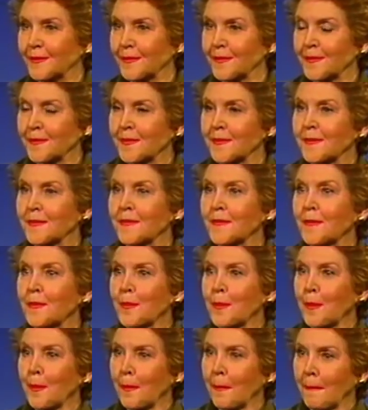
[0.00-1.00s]
Mm-hmm.
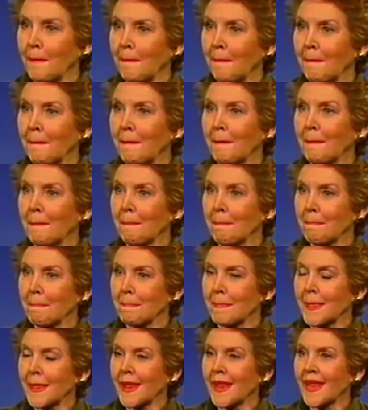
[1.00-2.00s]
Mm-hmm.
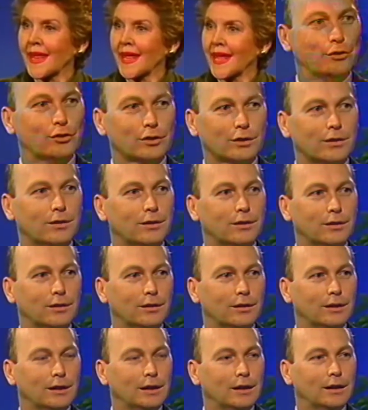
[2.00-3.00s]
And the
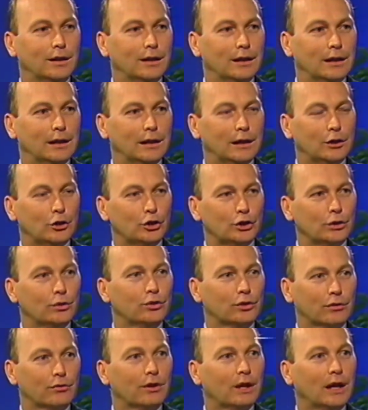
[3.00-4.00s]
physical
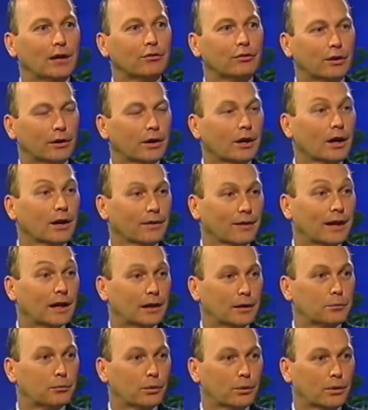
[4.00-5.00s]
issues of life are not that
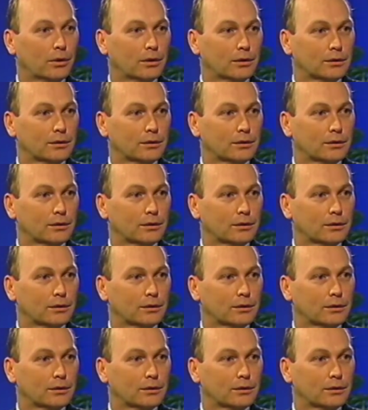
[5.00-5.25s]
important.